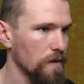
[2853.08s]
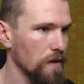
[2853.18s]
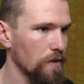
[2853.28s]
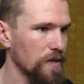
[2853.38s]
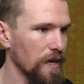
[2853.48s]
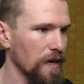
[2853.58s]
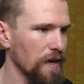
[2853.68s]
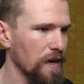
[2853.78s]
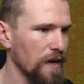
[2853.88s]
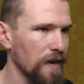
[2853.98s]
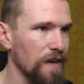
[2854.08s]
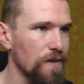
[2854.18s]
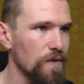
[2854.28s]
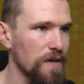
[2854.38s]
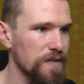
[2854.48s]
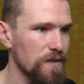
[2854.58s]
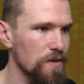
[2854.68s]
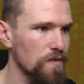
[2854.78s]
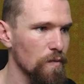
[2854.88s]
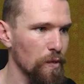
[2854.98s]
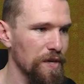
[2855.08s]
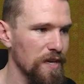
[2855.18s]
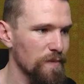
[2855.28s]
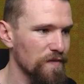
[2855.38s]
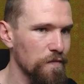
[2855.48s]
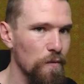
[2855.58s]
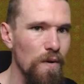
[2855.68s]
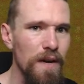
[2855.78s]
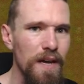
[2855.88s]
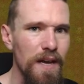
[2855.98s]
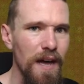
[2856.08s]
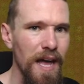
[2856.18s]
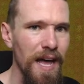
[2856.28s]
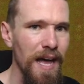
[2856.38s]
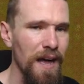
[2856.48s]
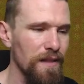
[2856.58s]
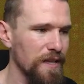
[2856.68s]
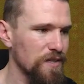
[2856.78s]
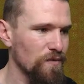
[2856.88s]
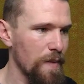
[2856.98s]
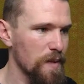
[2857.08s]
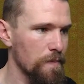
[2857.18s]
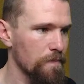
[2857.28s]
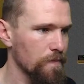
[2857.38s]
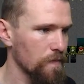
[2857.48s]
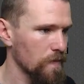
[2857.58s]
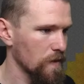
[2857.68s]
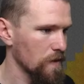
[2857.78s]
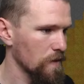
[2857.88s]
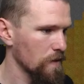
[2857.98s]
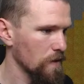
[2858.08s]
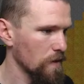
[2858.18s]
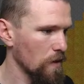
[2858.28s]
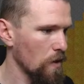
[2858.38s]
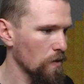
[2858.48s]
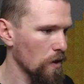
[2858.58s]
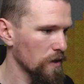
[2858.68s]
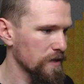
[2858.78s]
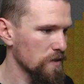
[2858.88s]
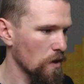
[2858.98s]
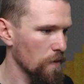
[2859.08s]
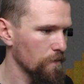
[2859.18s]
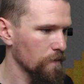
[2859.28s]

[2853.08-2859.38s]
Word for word: Okay, hi, you guys are new, you weren't here before. Let's ram them. Oh god, let's not.